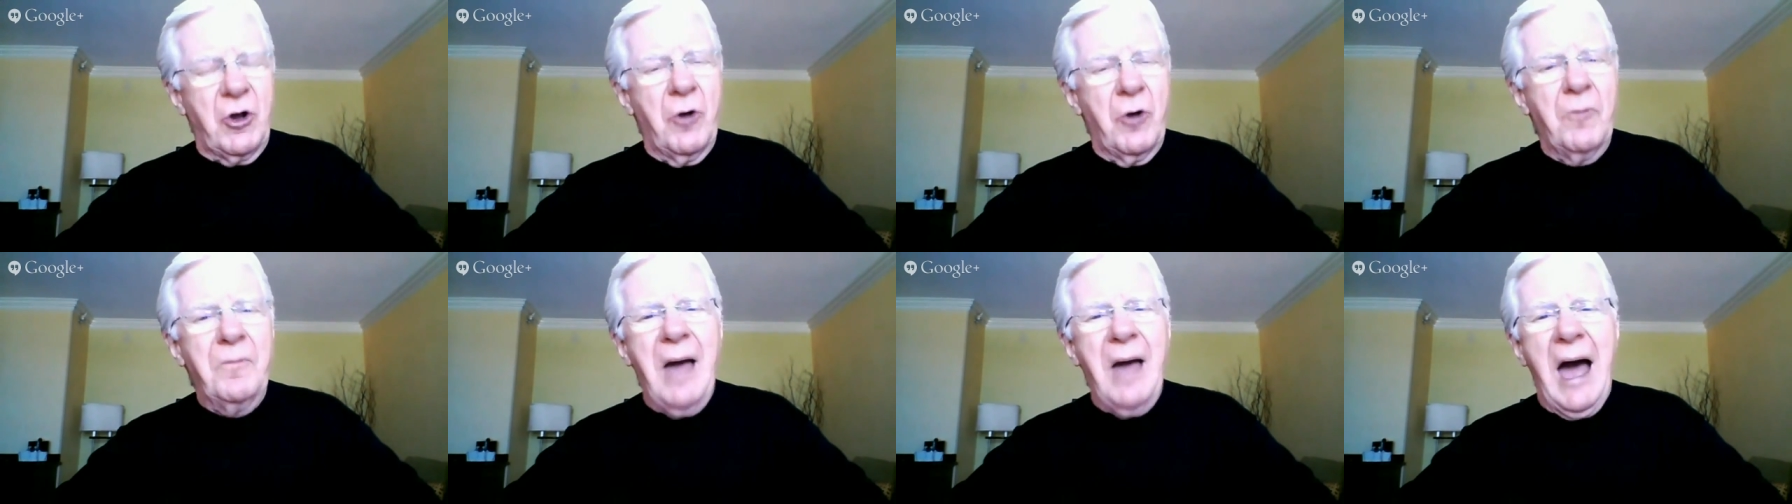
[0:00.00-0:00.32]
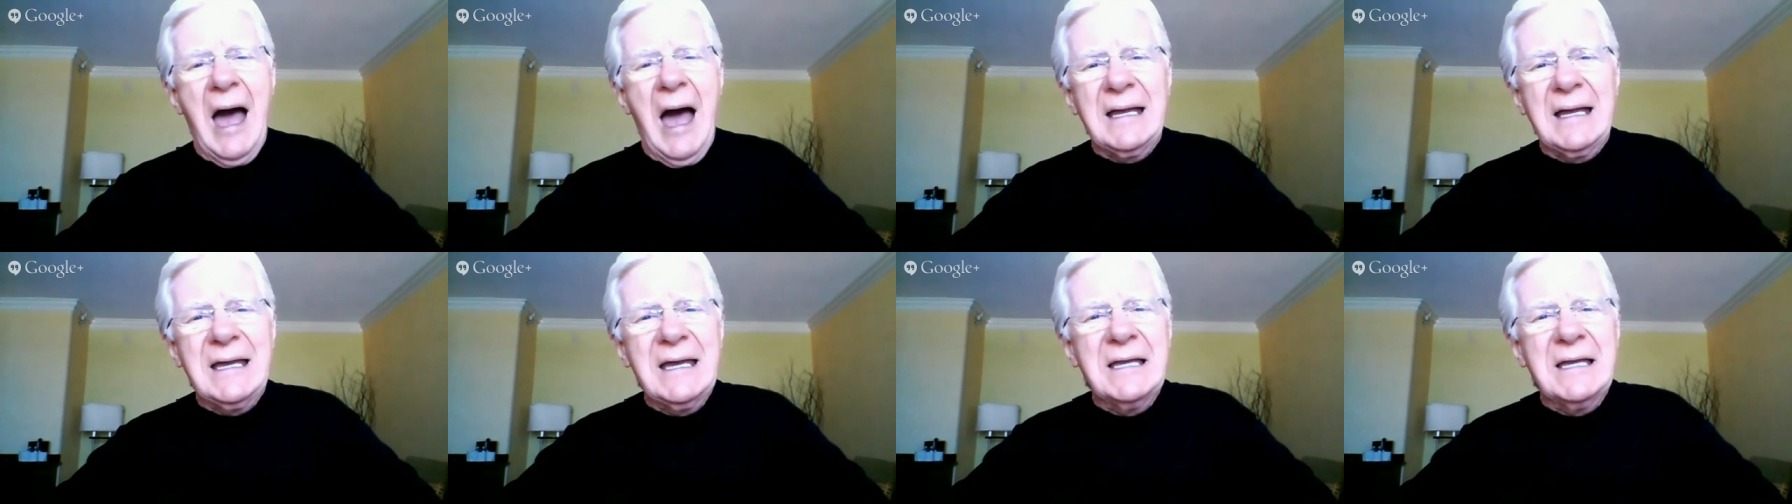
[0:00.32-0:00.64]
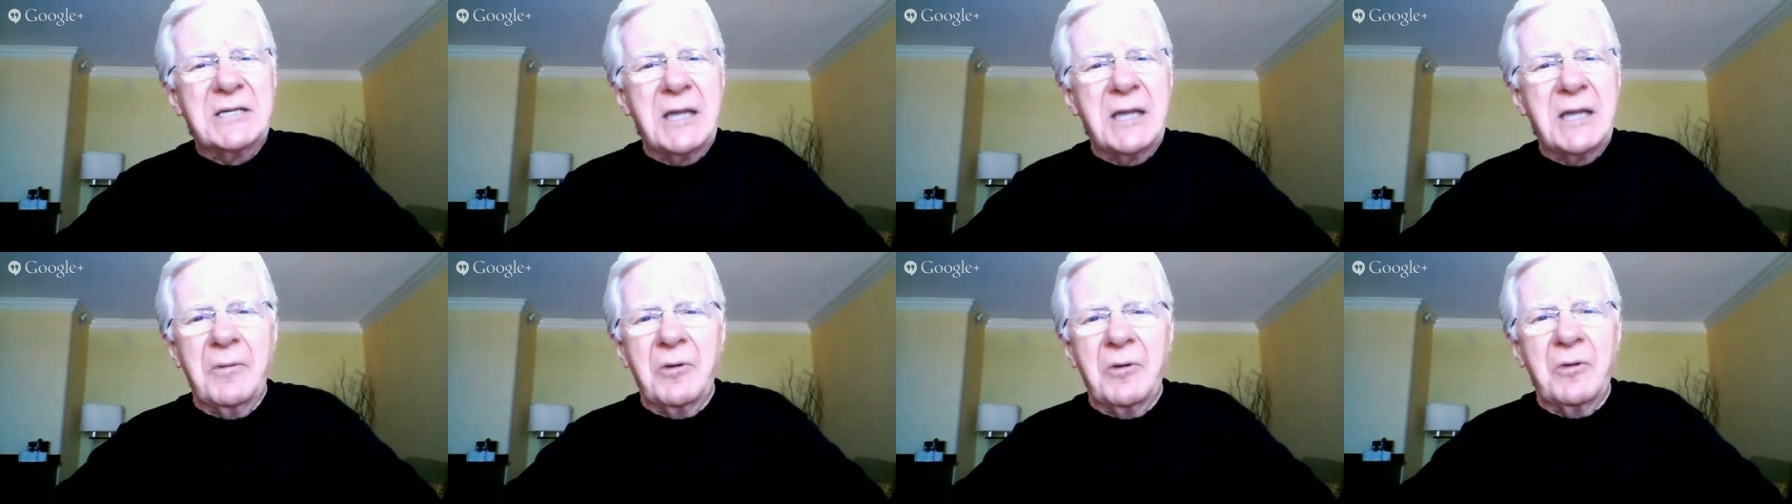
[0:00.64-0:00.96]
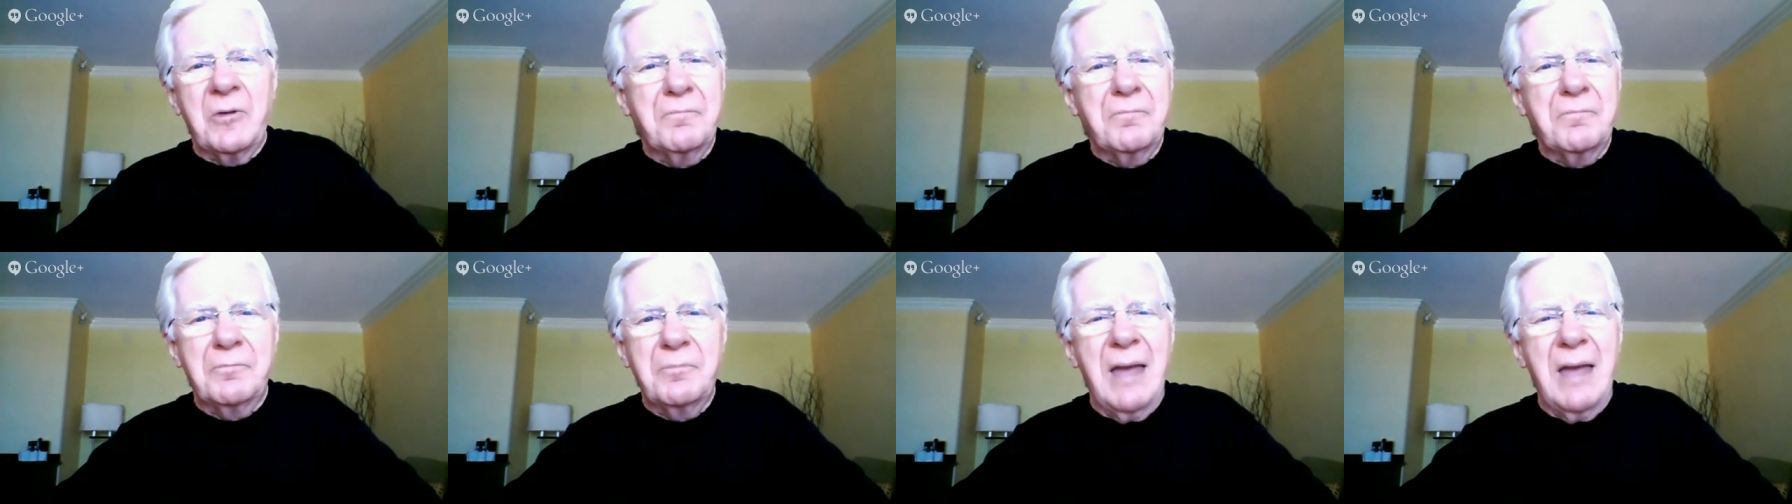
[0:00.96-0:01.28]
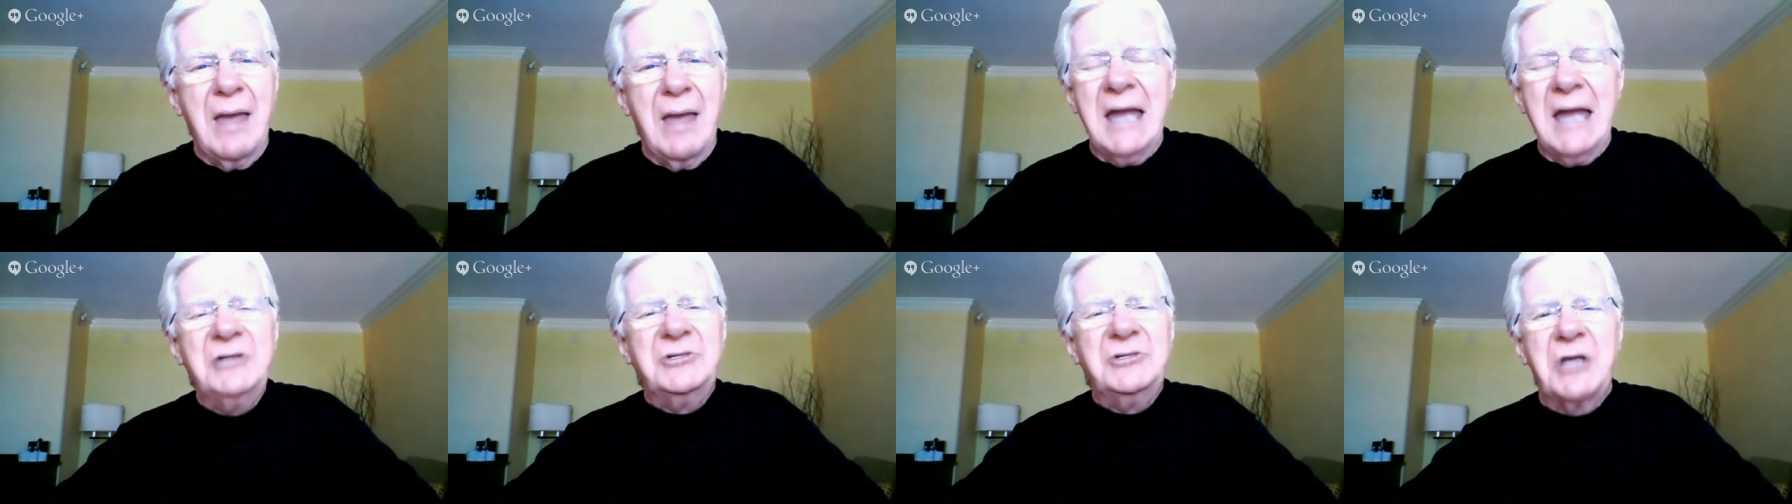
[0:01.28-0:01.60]
go back into
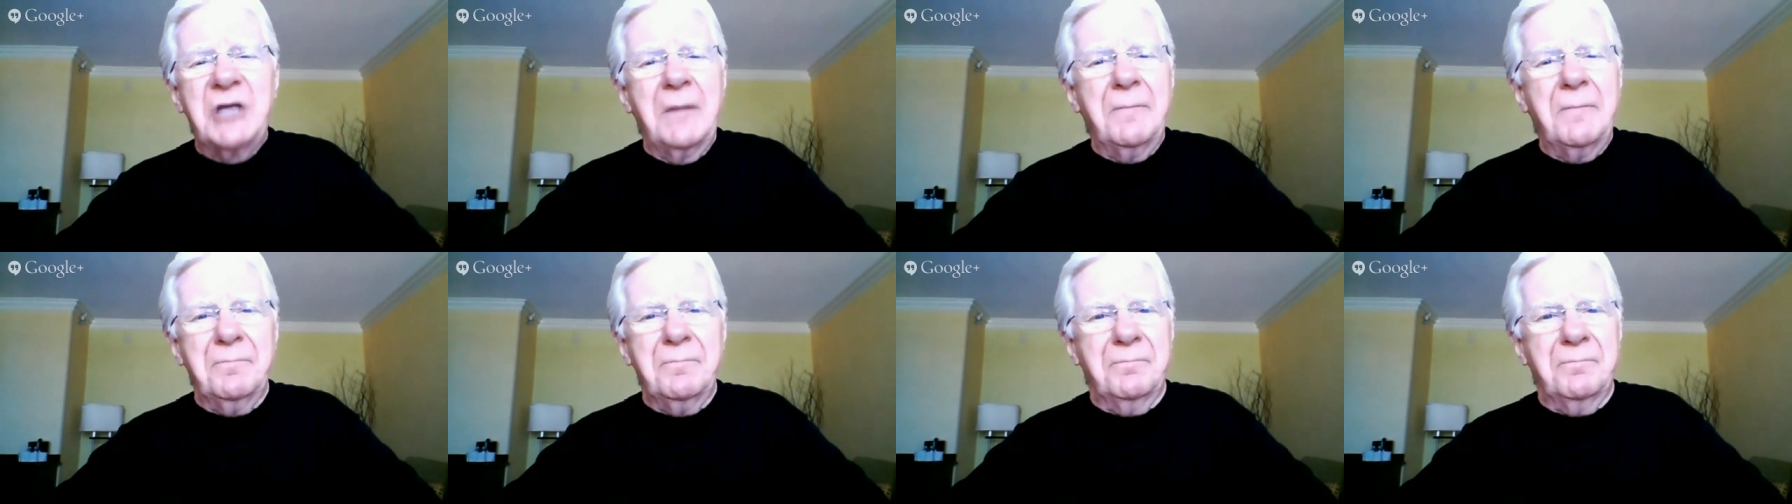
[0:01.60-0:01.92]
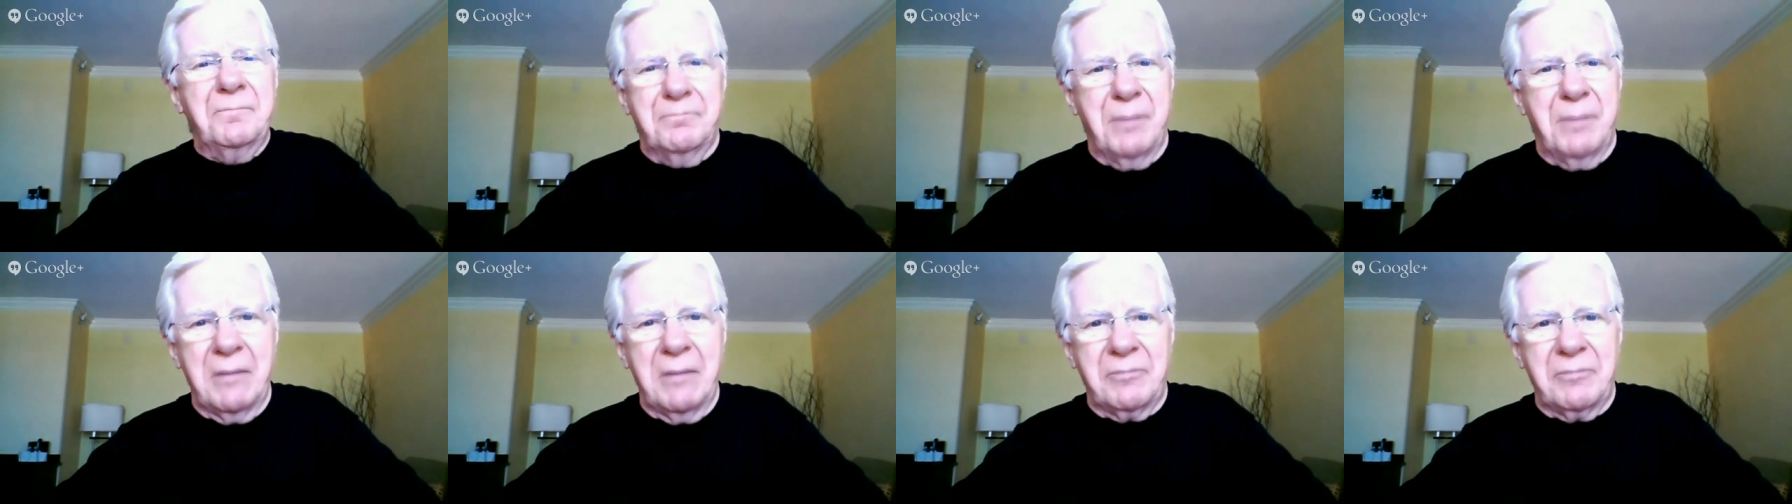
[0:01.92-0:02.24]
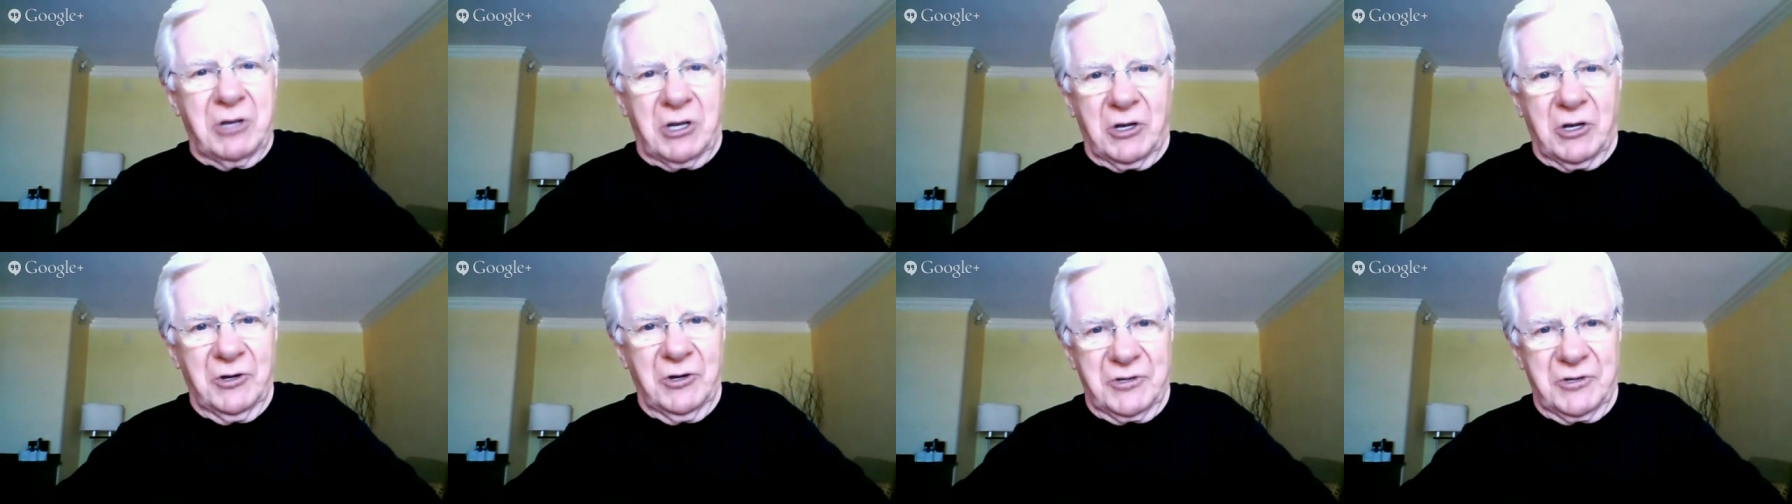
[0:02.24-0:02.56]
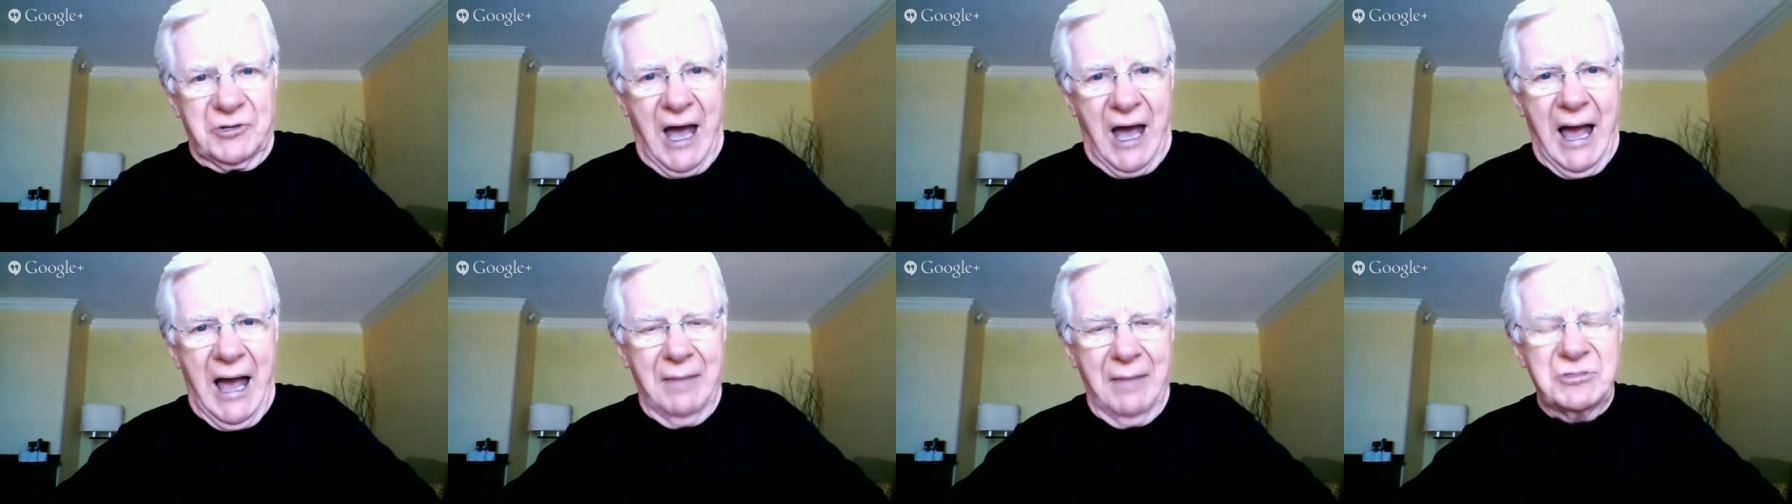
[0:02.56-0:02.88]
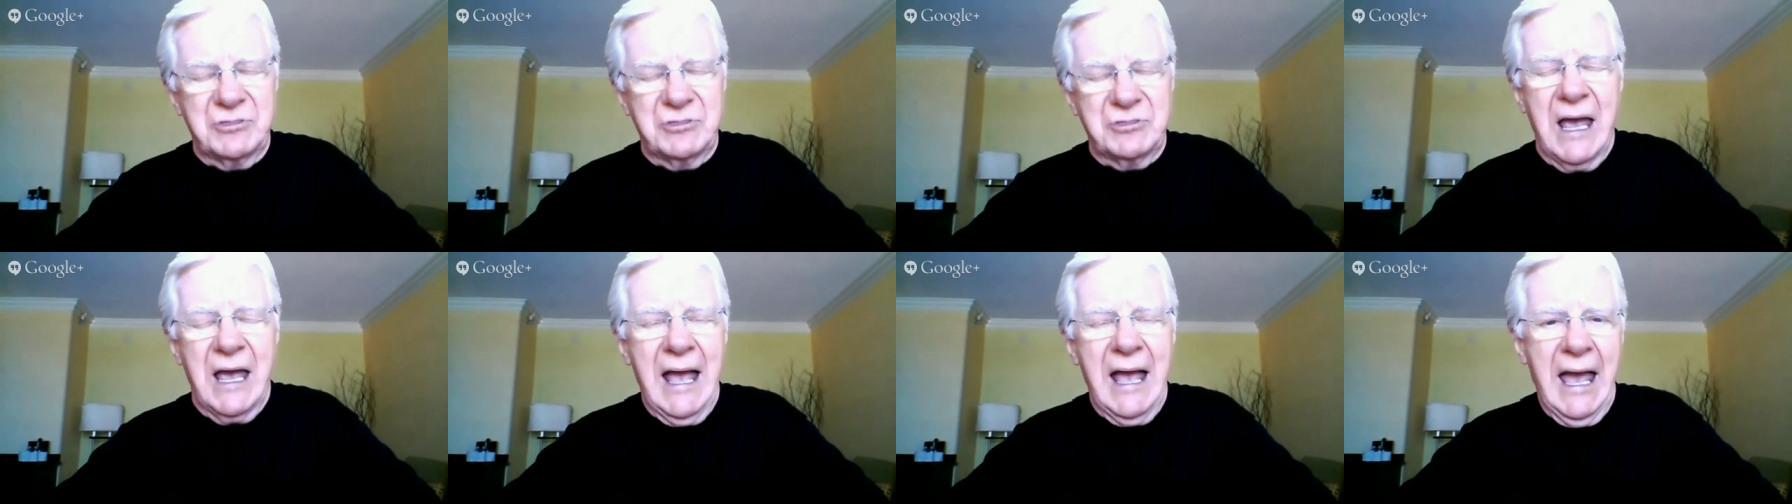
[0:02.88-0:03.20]
ancient biblical
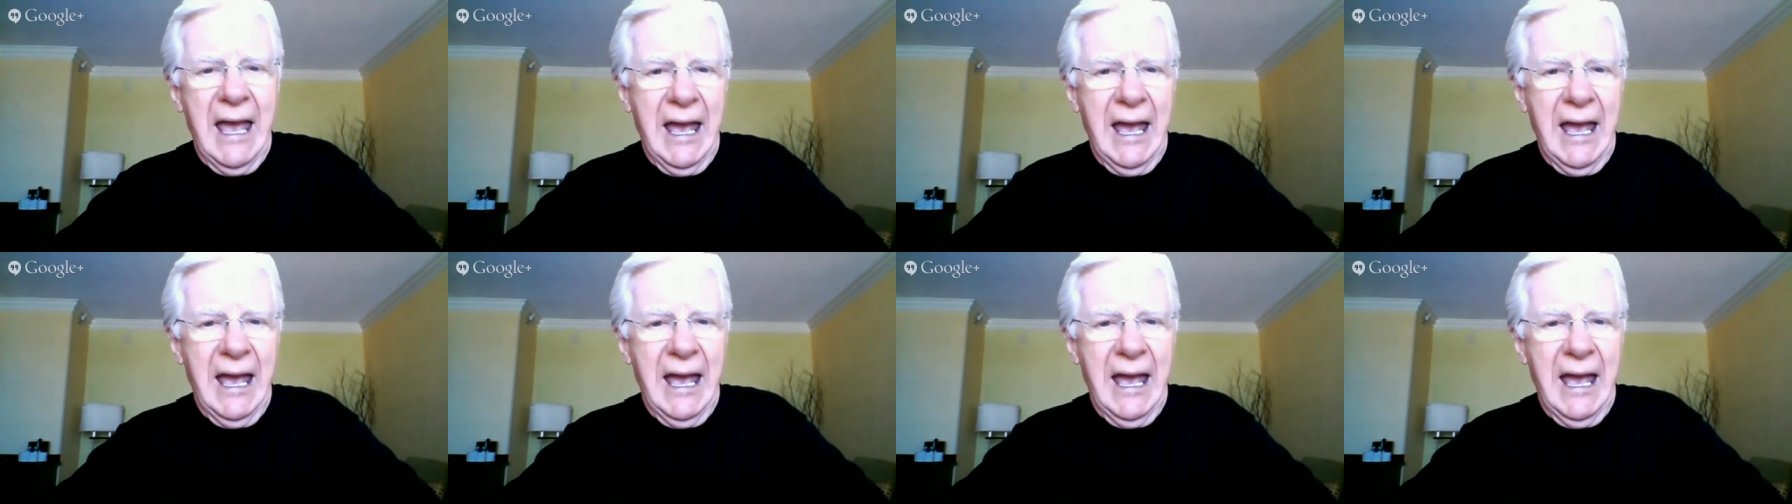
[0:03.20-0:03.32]
times.